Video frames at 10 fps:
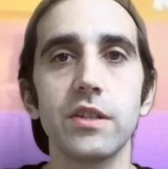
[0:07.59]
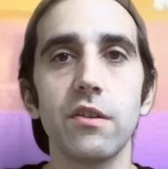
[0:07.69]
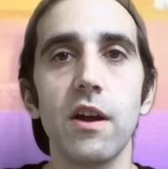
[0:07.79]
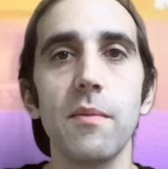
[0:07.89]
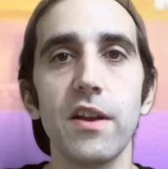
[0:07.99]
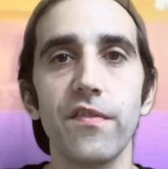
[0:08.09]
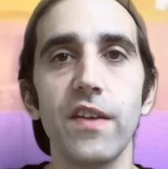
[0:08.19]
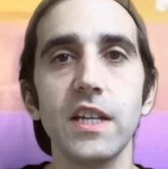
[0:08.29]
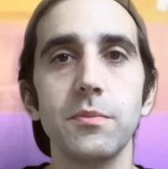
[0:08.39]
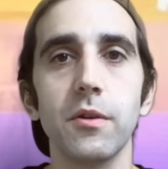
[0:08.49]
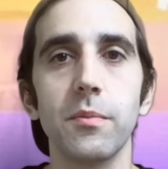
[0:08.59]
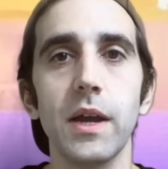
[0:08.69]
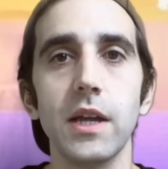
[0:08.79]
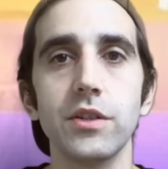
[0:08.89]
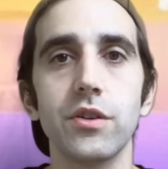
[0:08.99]
so I made a Facebook
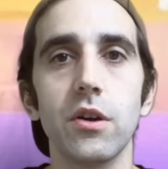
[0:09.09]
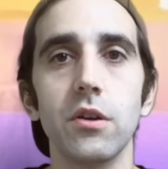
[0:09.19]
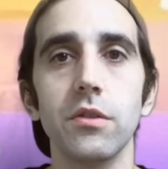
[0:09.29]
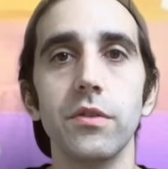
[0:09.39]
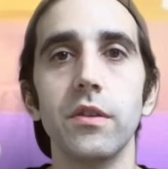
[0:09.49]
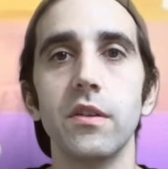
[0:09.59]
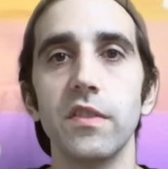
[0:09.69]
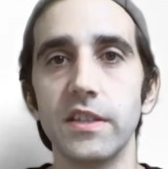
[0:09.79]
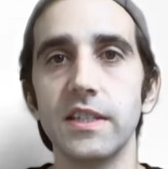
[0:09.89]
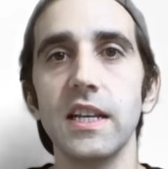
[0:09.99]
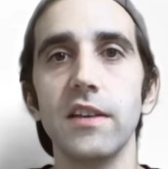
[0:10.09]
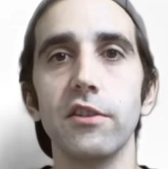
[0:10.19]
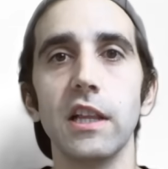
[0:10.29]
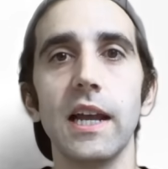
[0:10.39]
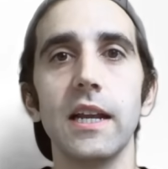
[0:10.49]
page called The City of
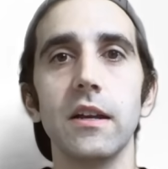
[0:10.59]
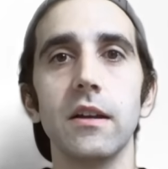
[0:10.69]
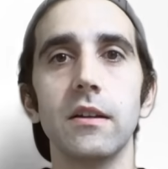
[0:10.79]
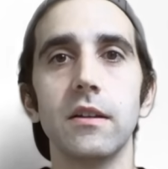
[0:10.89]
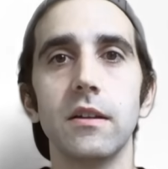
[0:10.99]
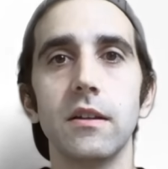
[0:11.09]
Atlanta